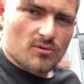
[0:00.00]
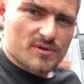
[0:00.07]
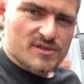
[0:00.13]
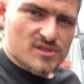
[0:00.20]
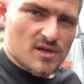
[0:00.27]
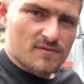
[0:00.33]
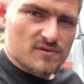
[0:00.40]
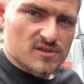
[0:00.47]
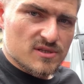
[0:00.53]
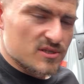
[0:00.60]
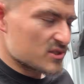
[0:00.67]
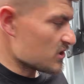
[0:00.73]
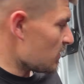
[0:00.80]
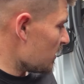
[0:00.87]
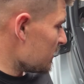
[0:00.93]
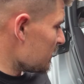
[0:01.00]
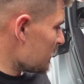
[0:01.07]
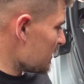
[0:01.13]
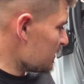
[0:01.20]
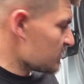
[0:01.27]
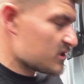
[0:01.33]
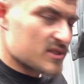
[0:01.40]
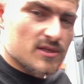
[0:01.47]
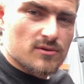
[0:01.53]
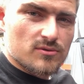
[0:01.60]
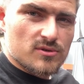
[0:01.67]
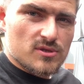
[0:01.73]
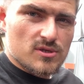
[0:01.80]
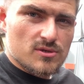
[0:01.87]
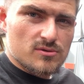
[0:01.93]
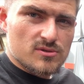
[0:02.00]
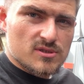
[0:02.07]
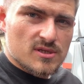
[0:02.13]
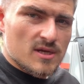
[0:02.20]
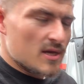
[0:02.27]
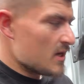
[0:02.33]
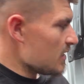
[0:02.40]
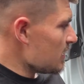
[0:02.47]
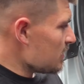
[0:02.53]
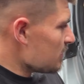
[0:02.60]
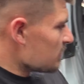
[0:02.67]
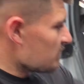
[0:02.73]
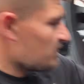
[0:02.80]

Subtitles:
this over to the side and still use the